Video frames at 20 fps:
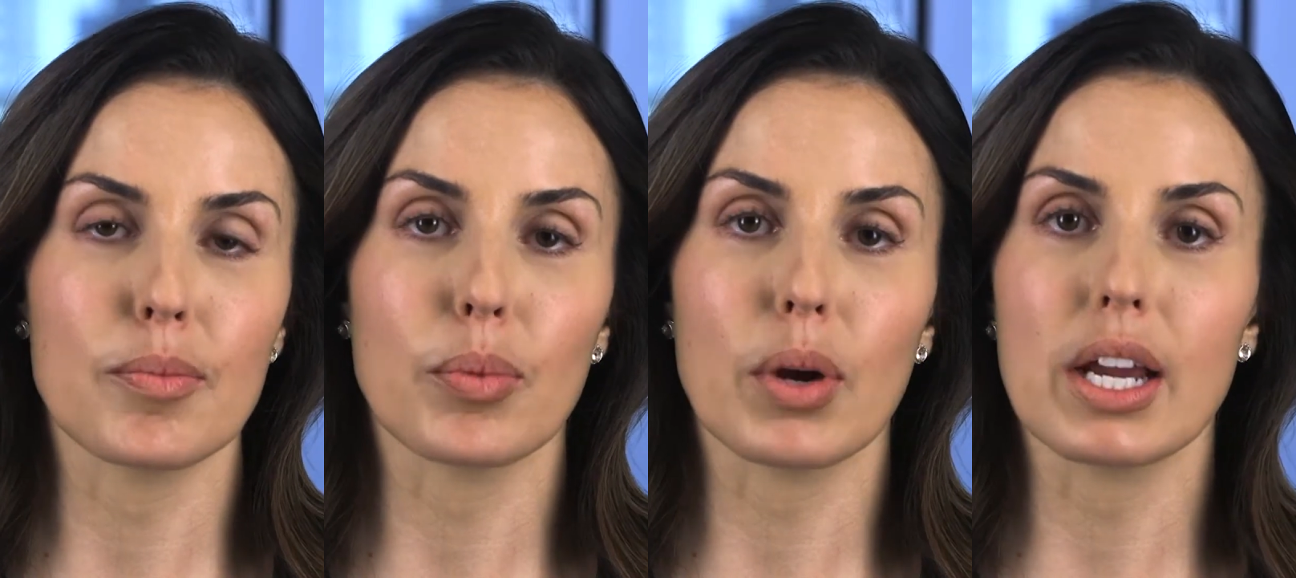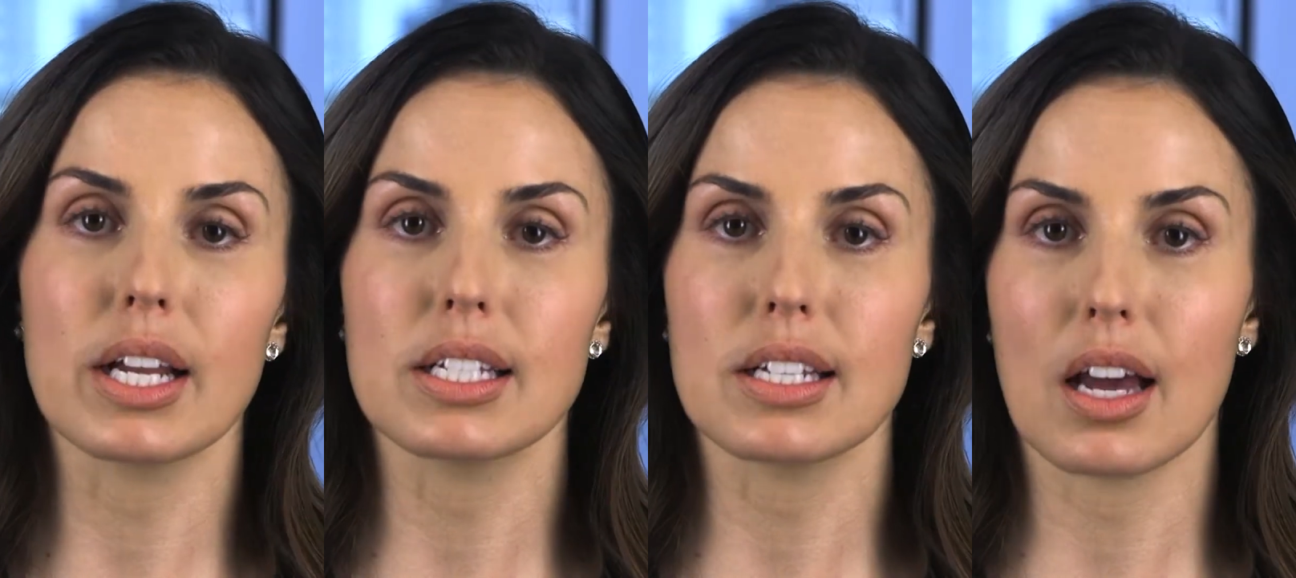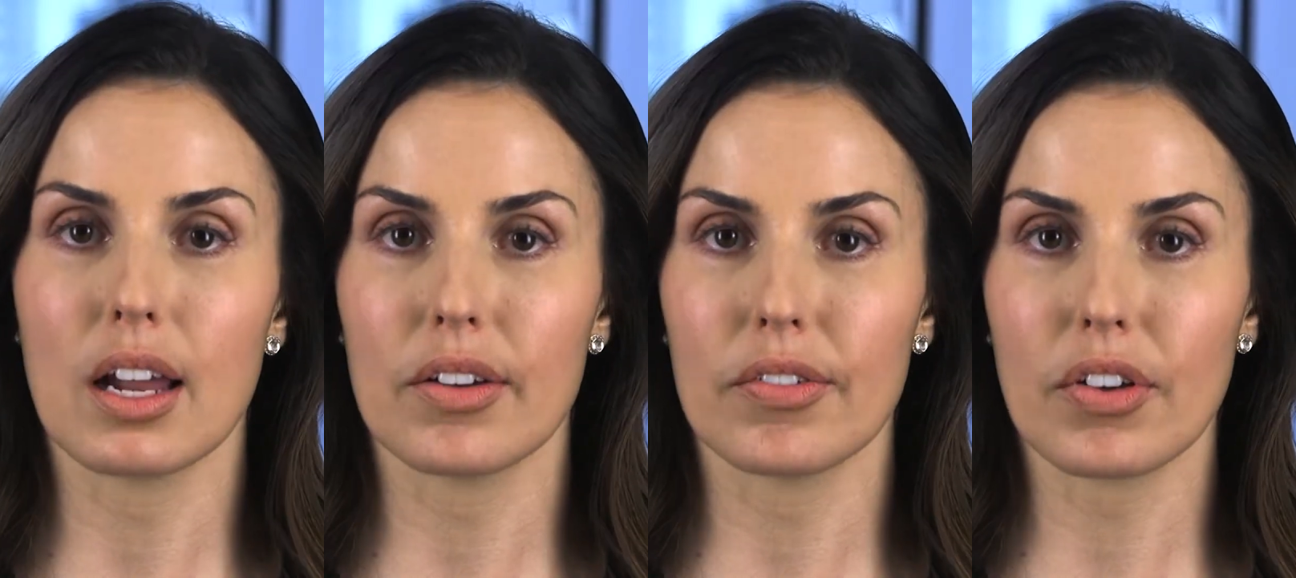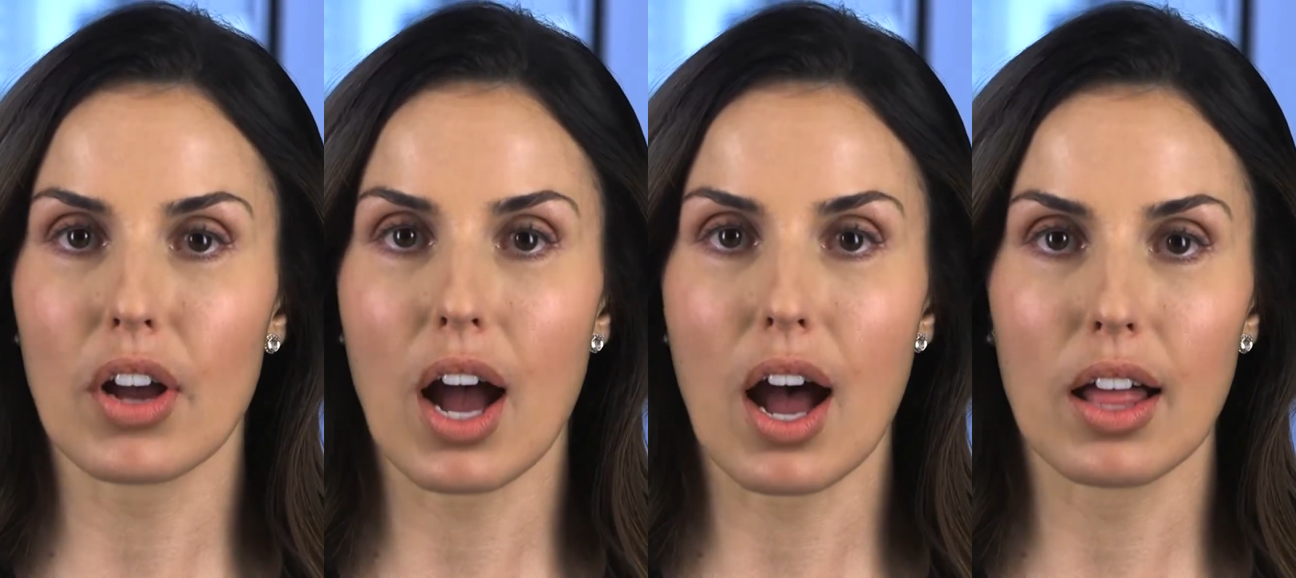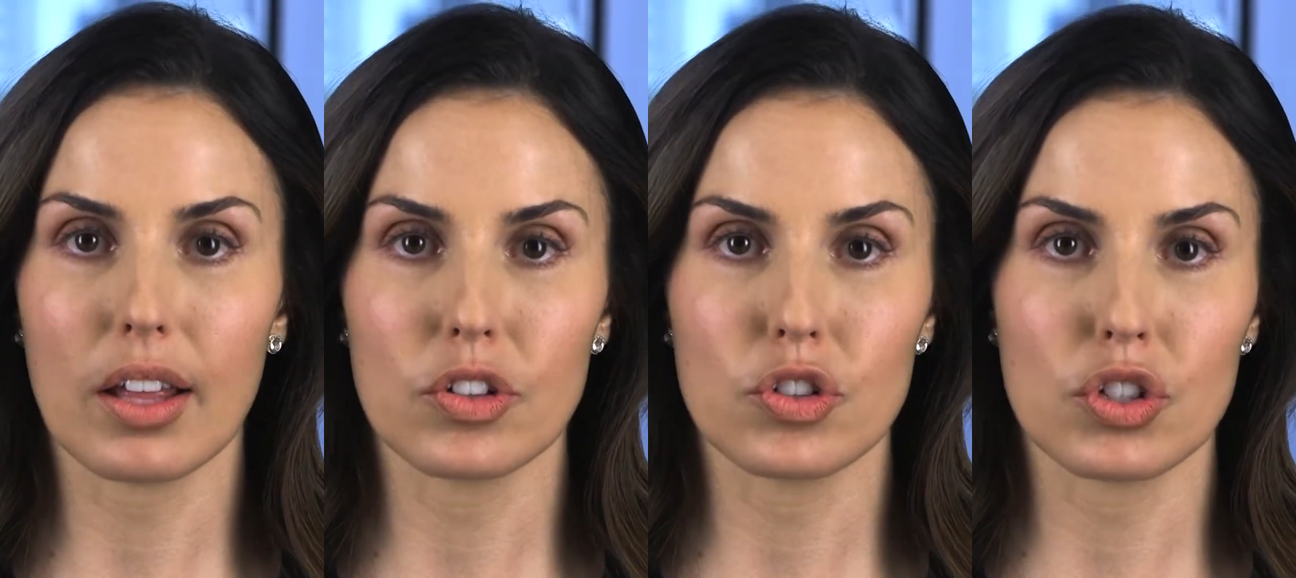breakdown of
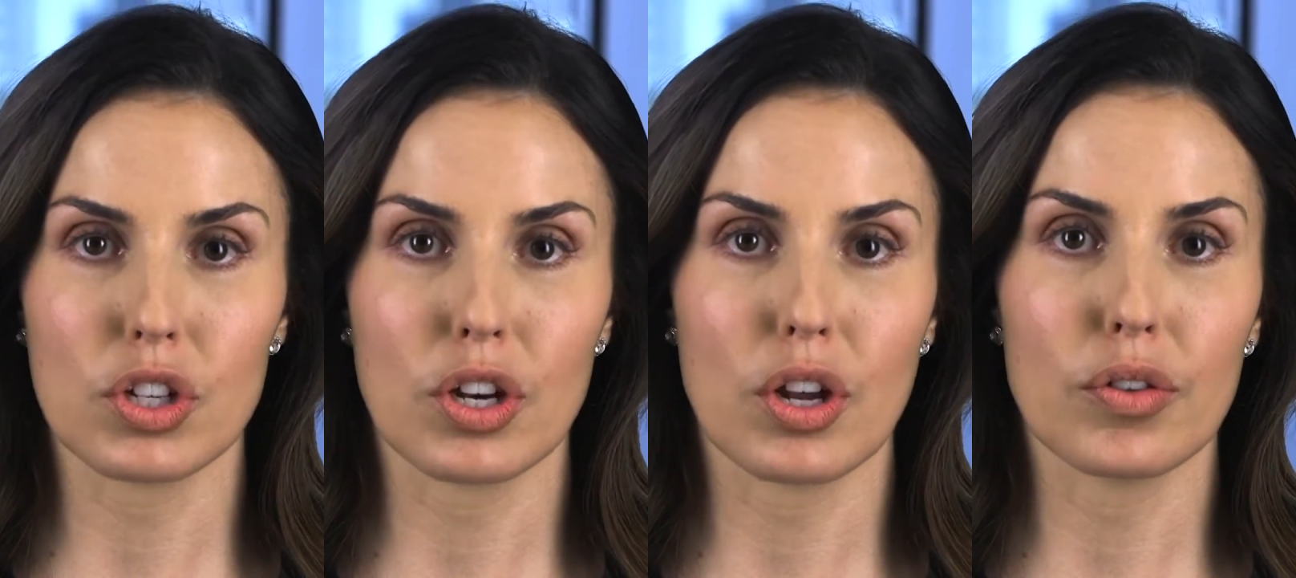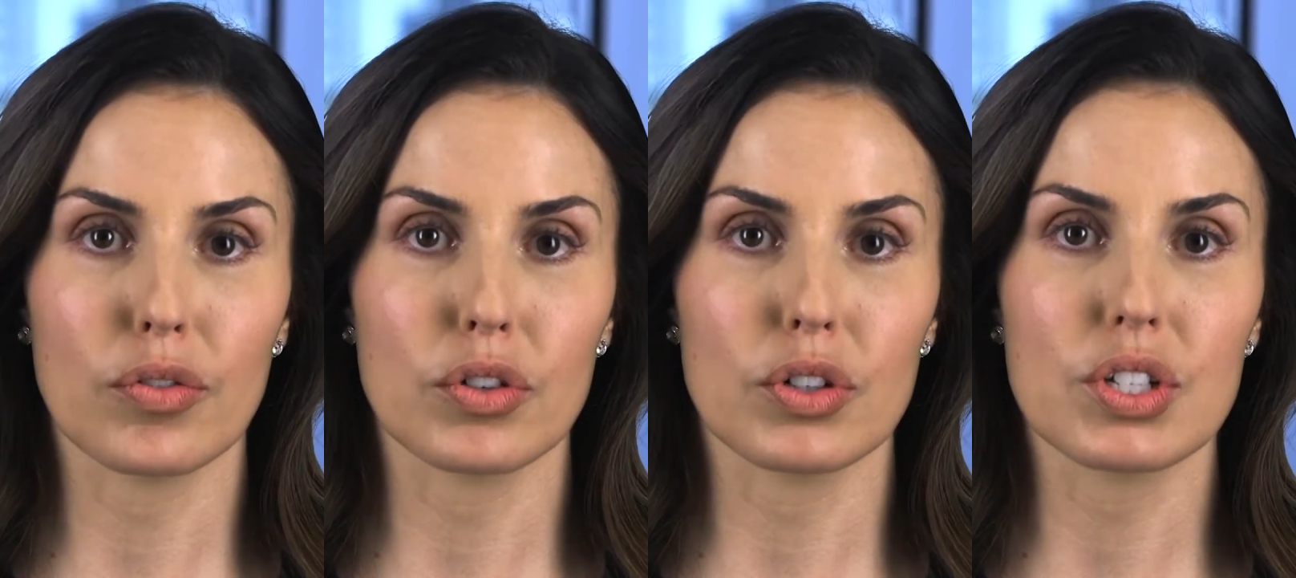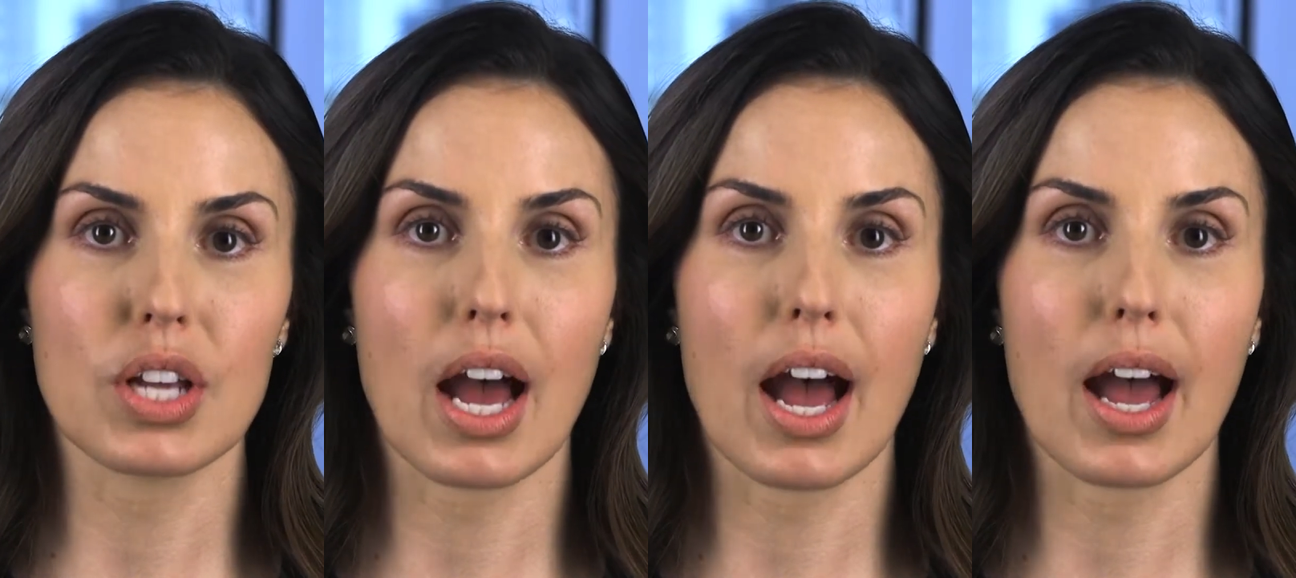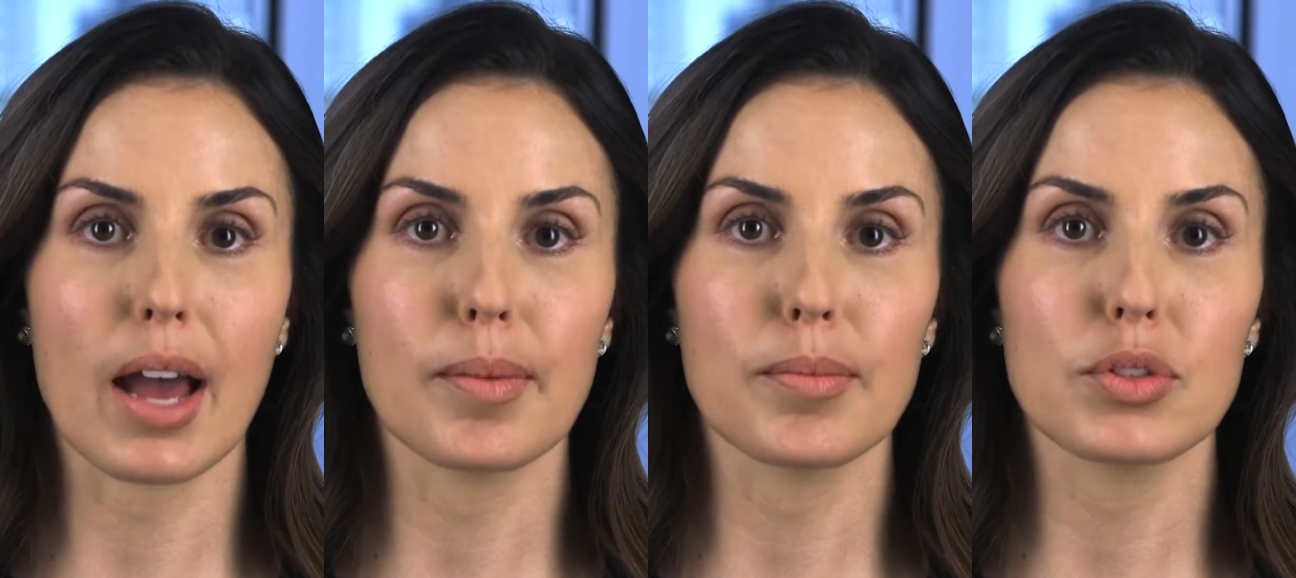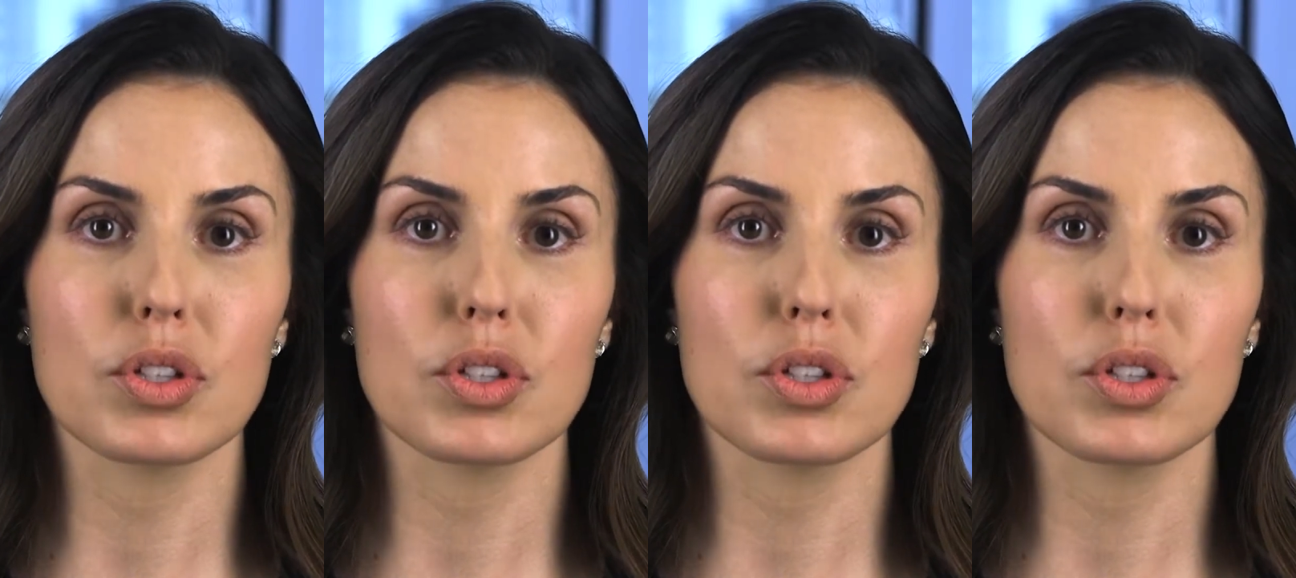collagen over time.